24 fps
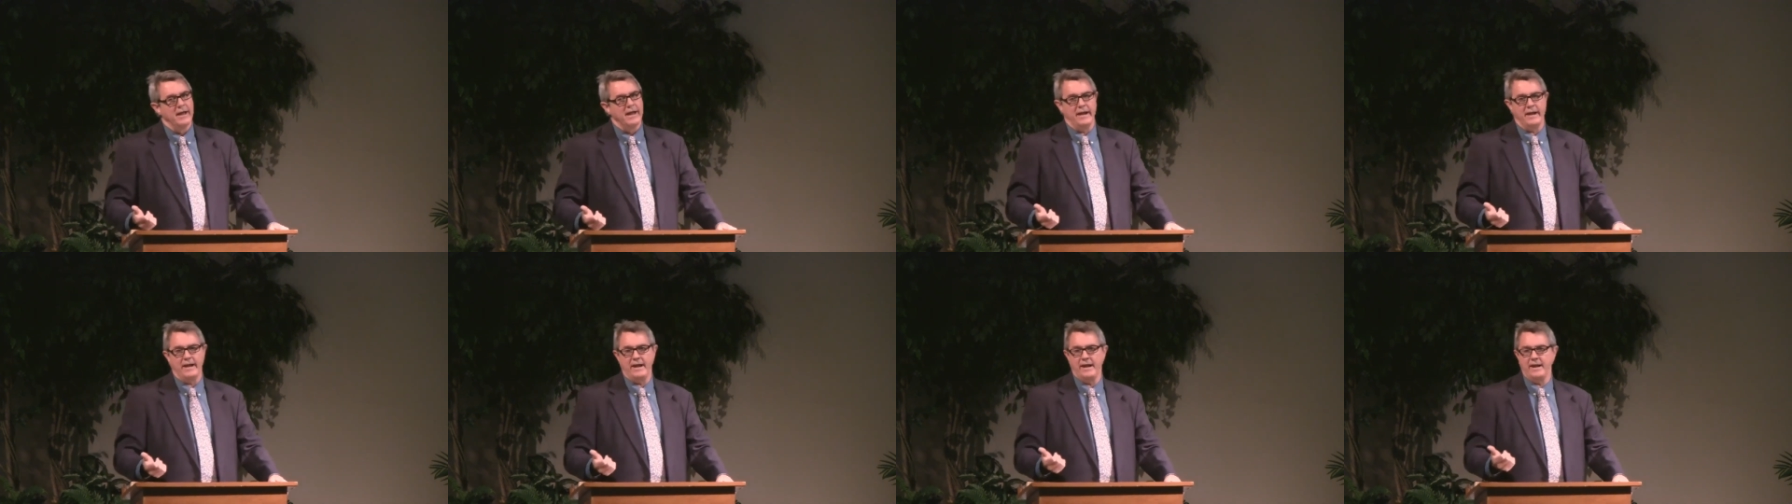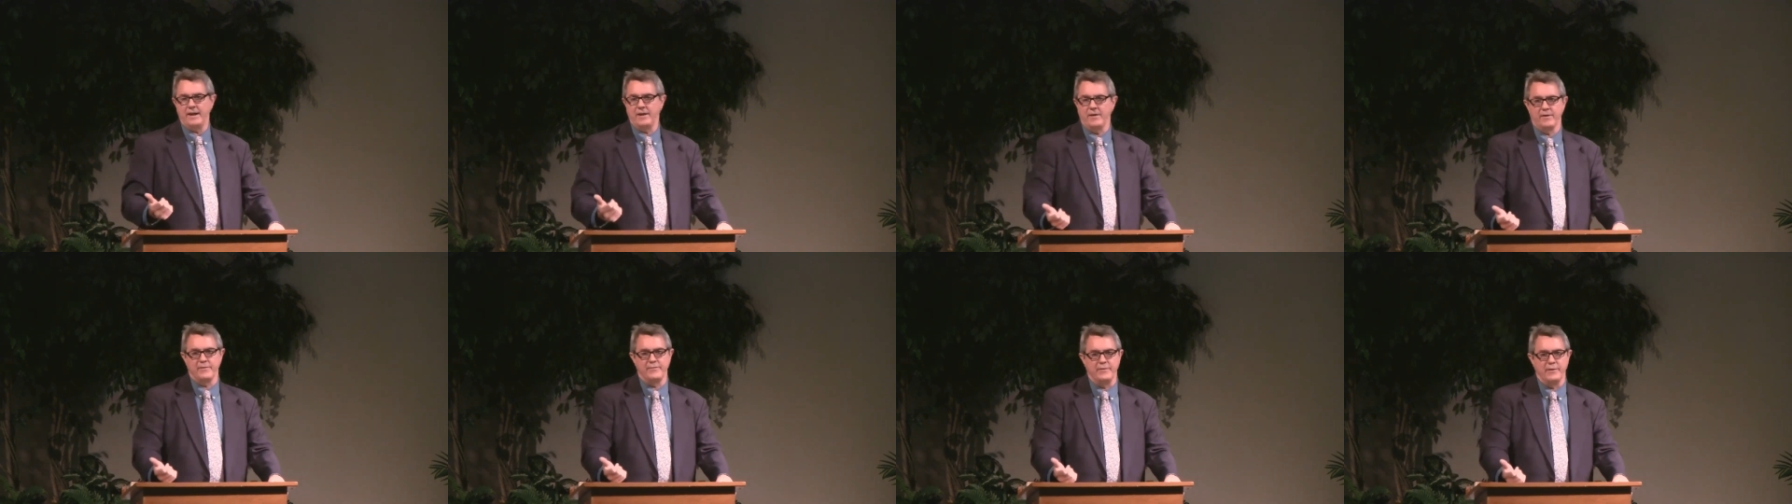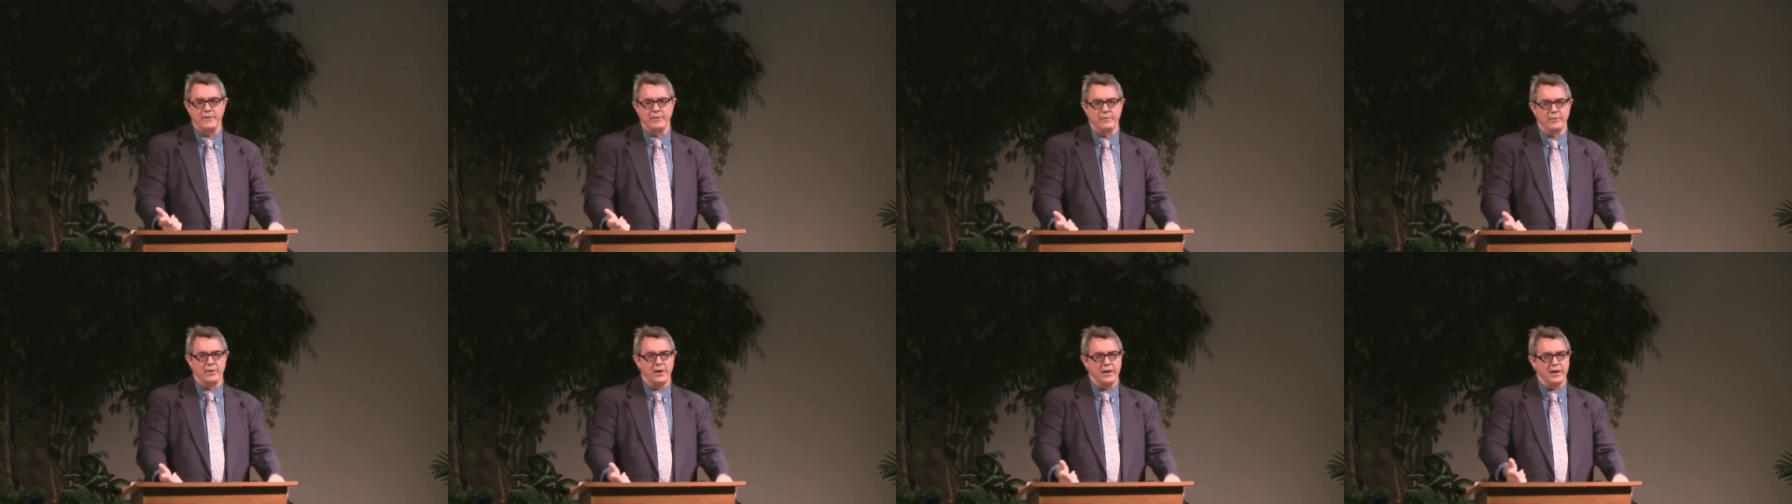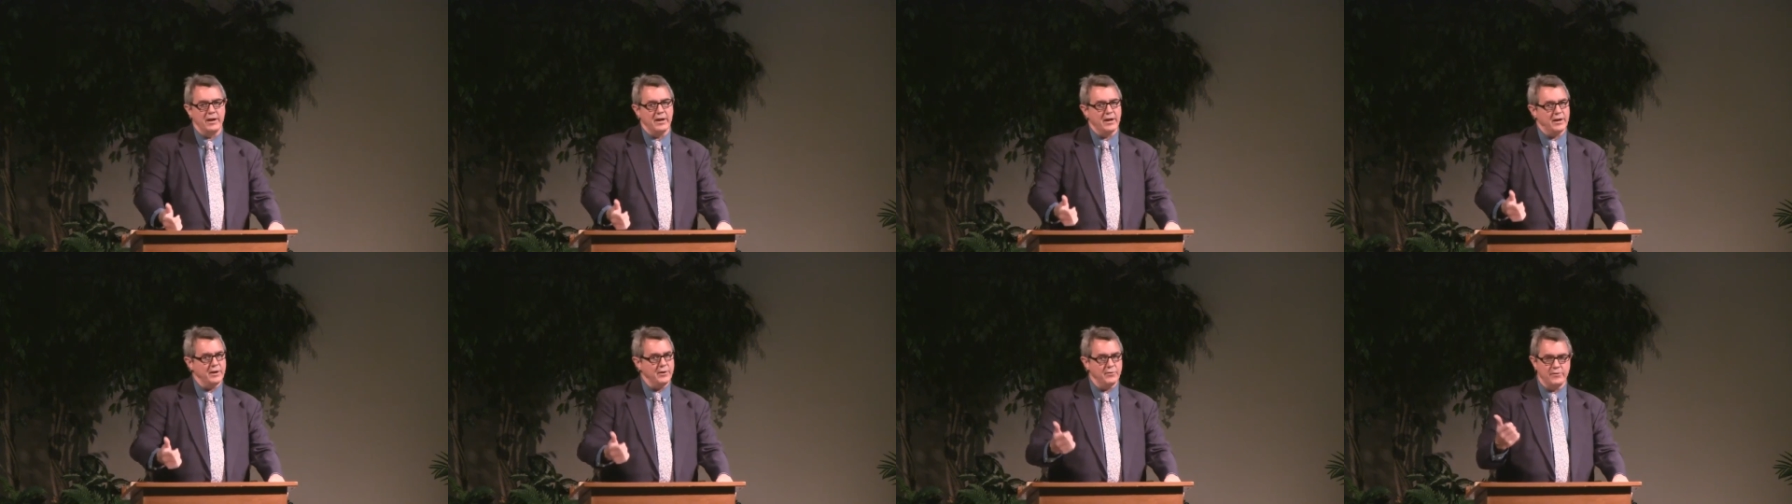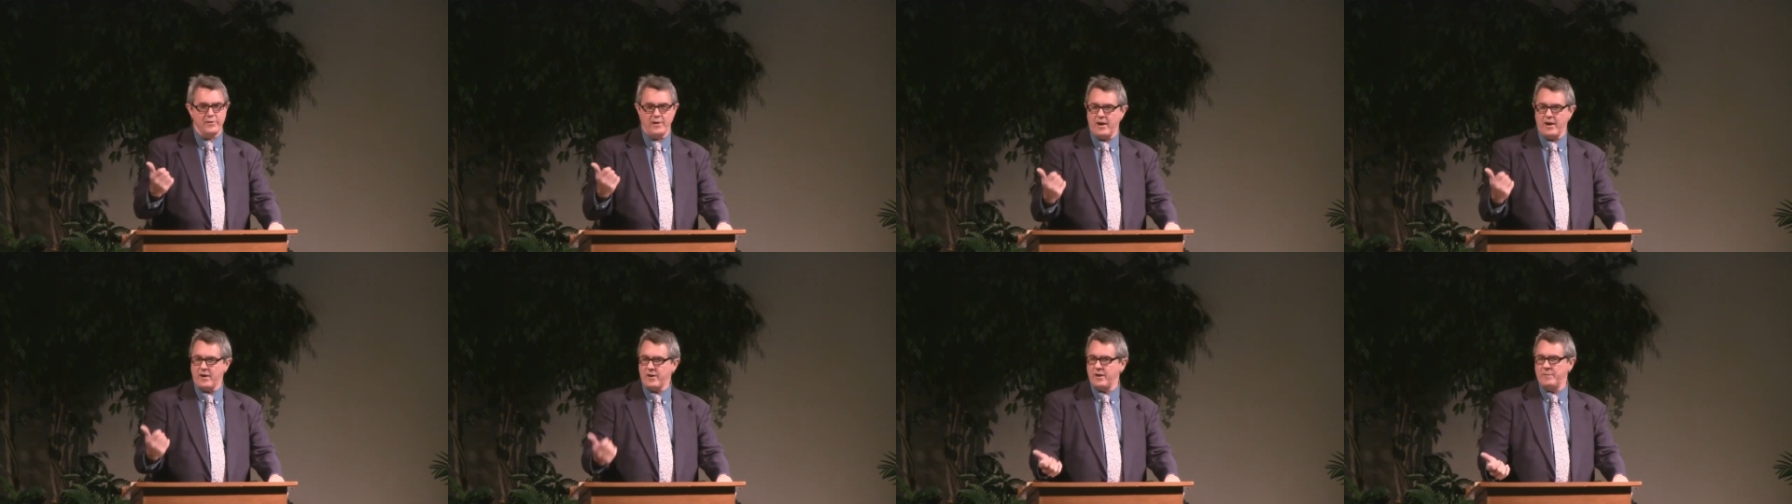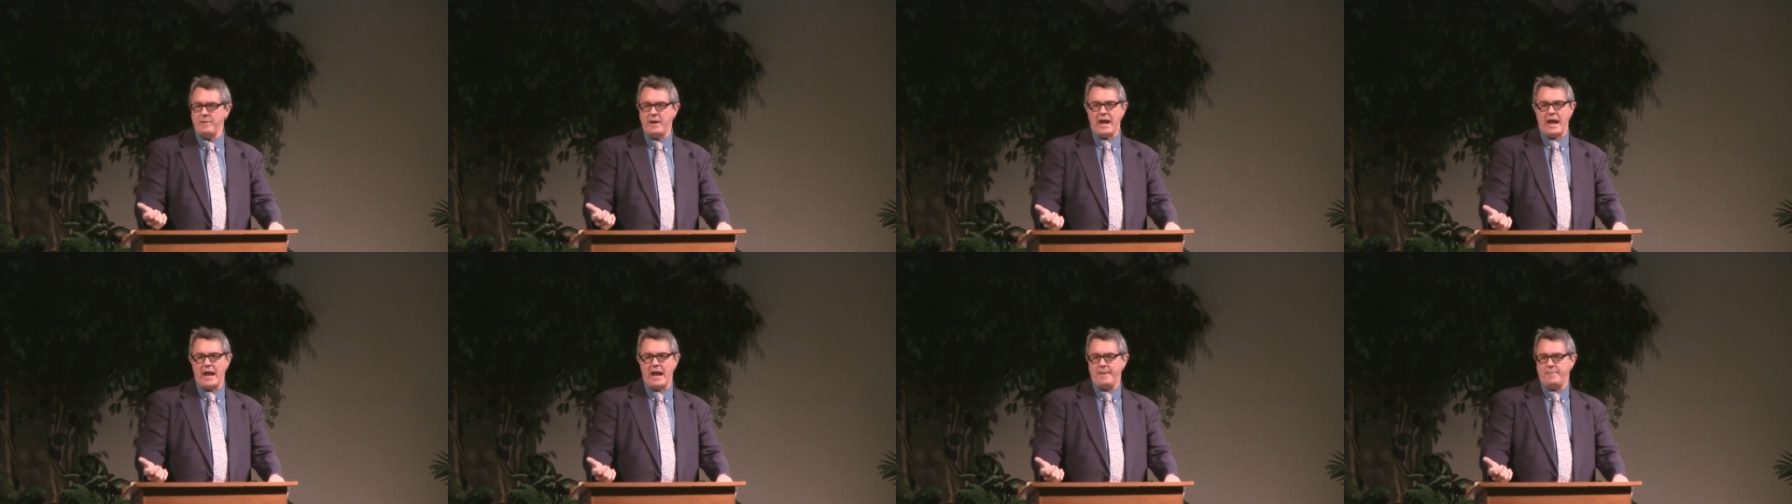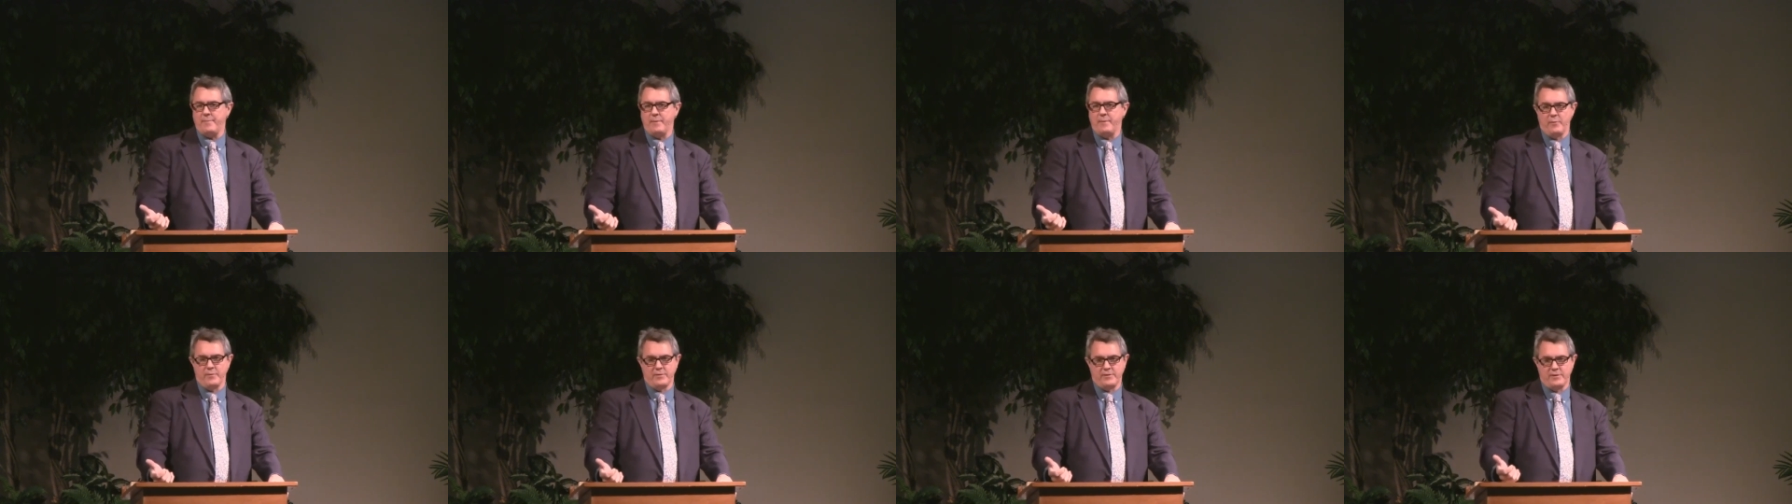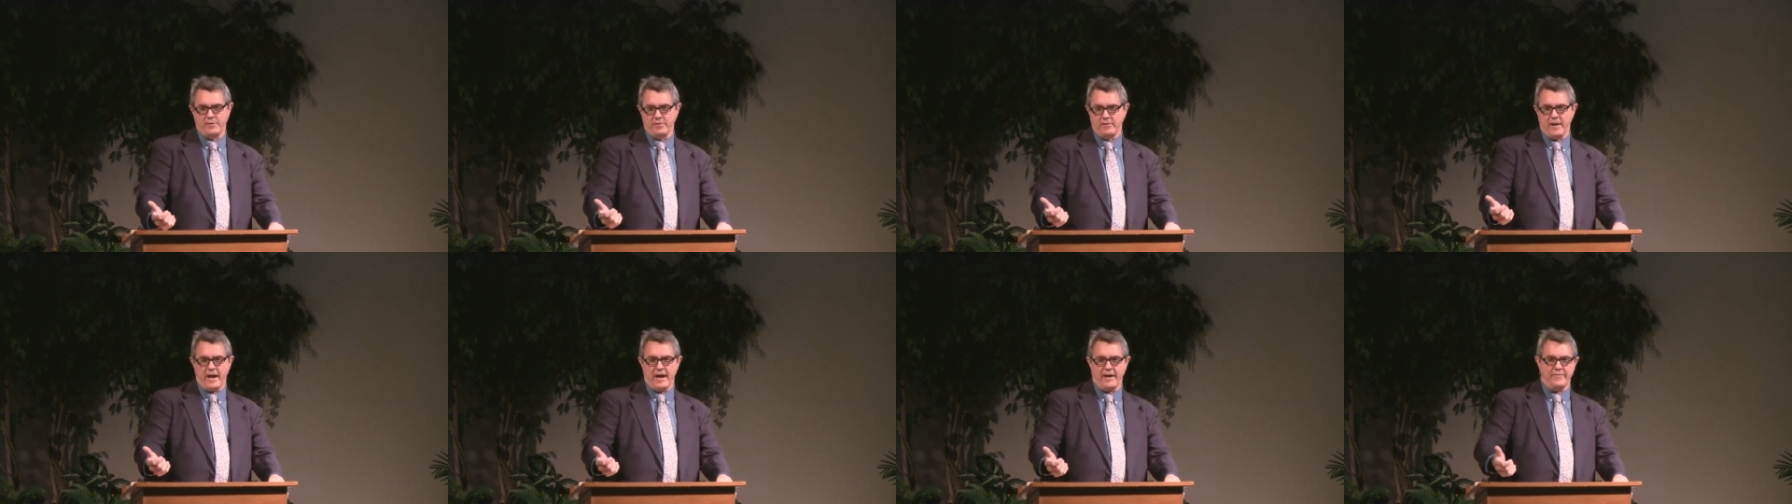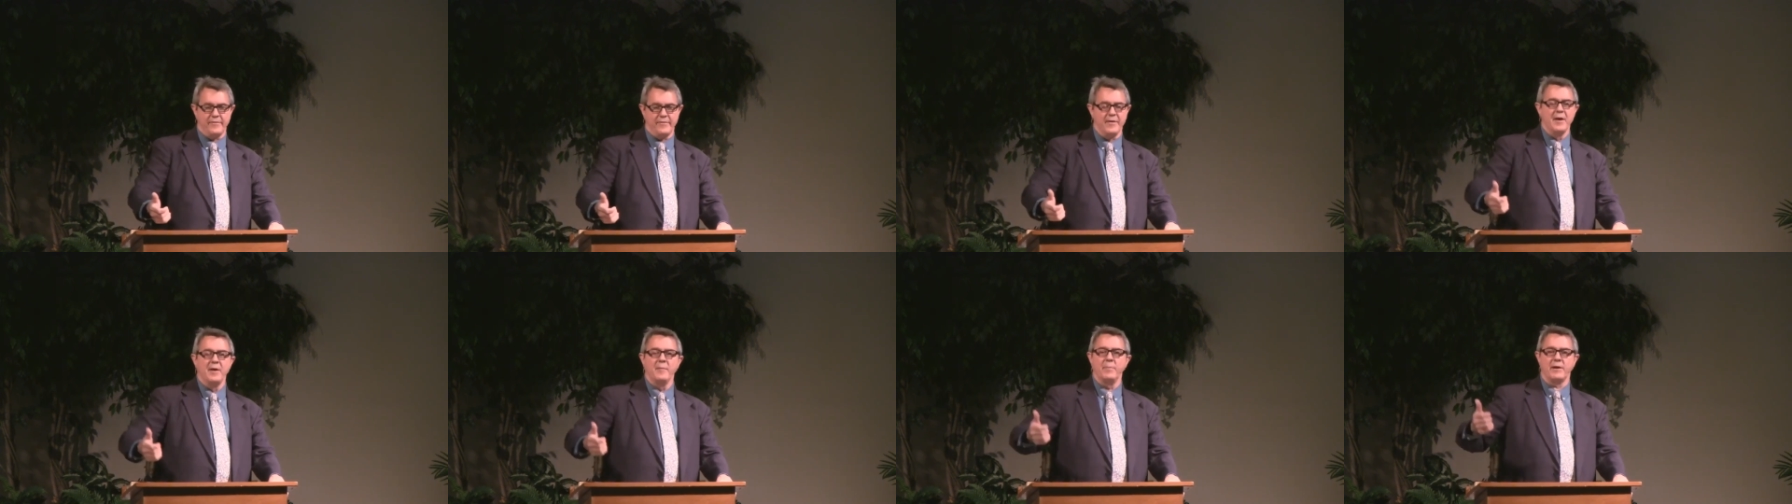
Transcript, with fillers: It ain't going to feel good, and you're not going to be happy with your life